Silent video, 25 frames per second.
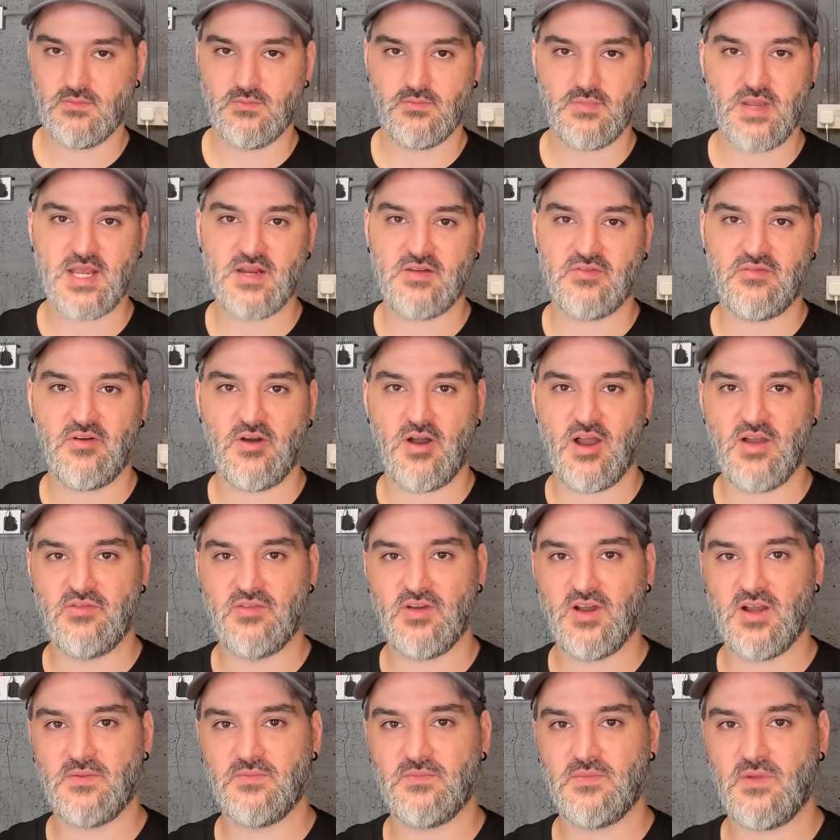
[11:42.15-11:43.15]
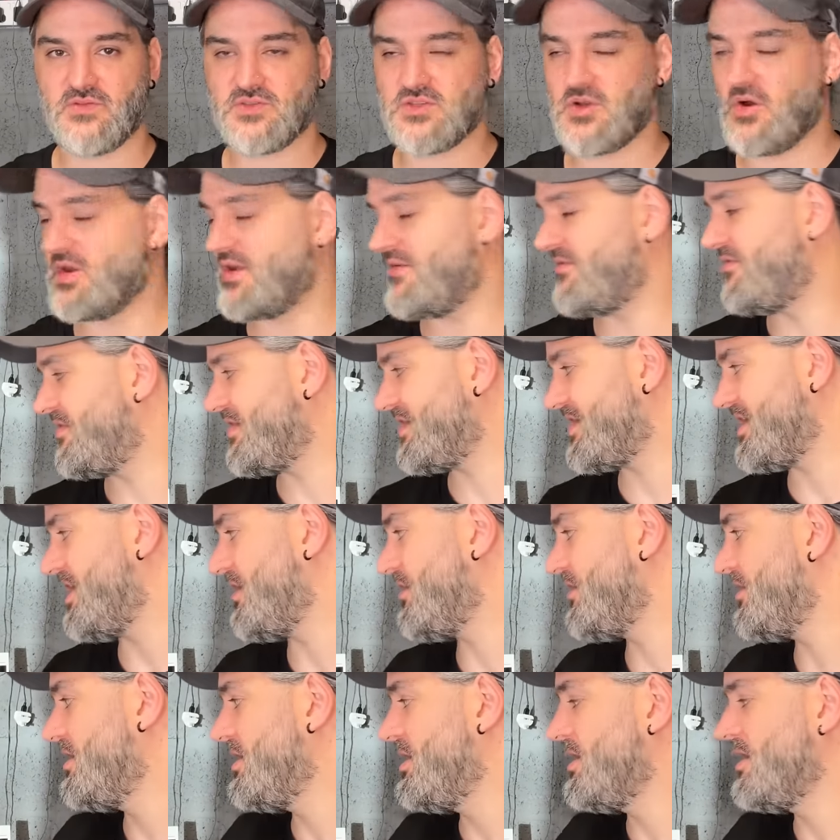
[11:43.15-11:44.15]
Paid a fiver. I've sold everything
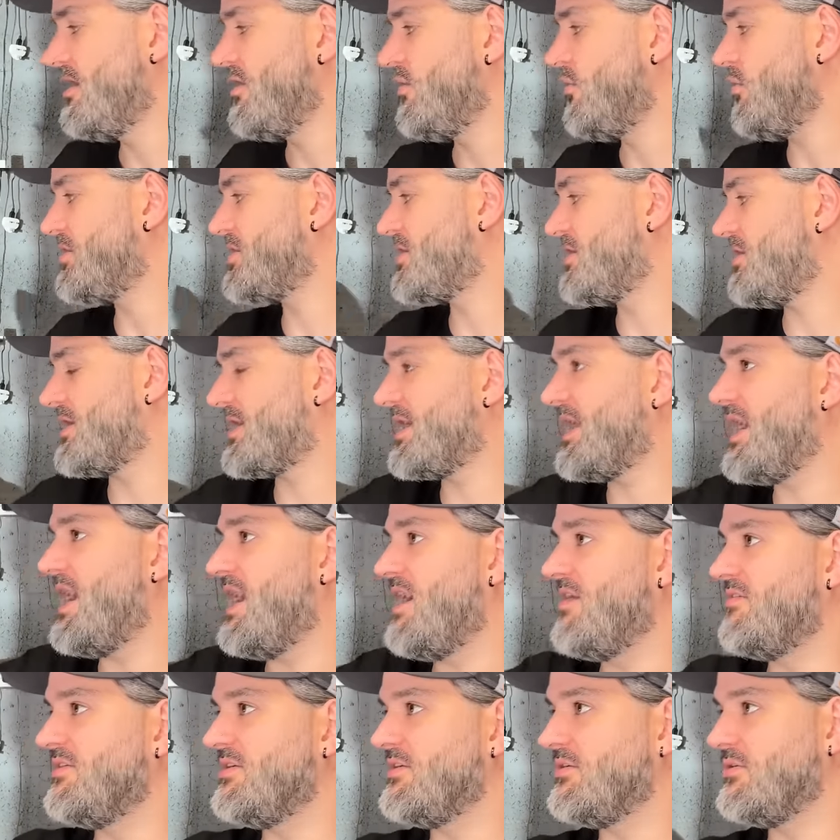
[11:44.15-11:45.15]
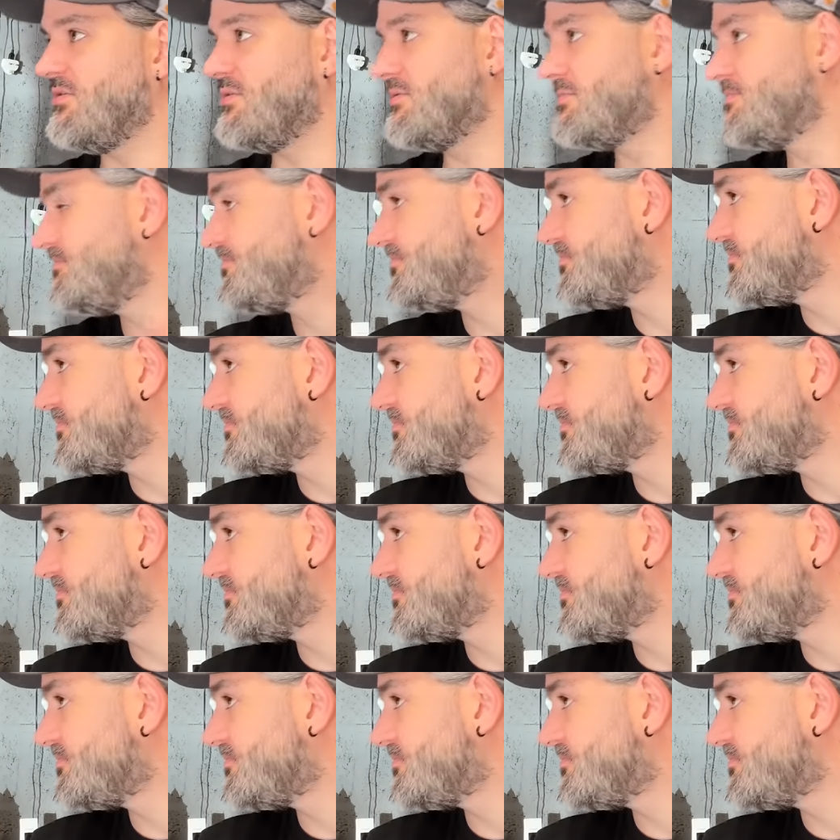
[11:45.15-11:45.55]
now. What did I get out of it all?